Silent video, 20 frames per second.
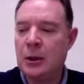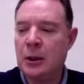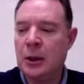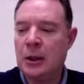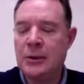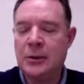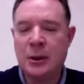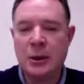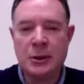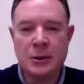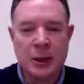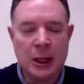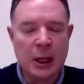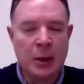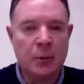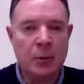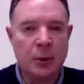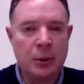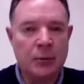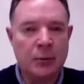as an
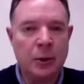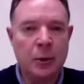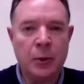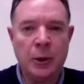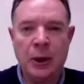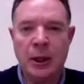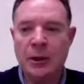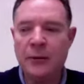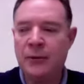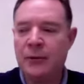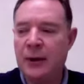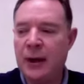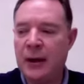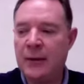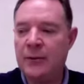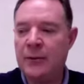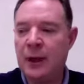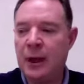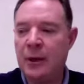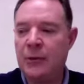example, if you were to get
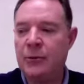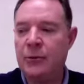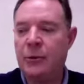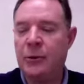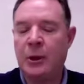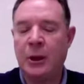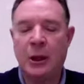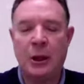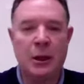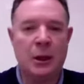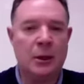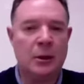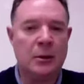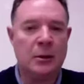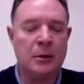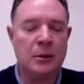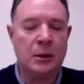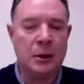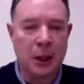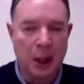$5,000 in
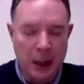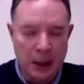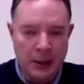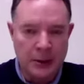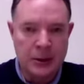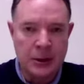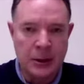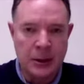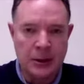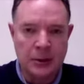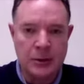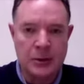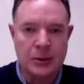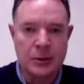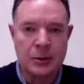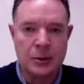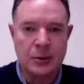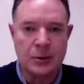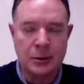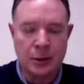contents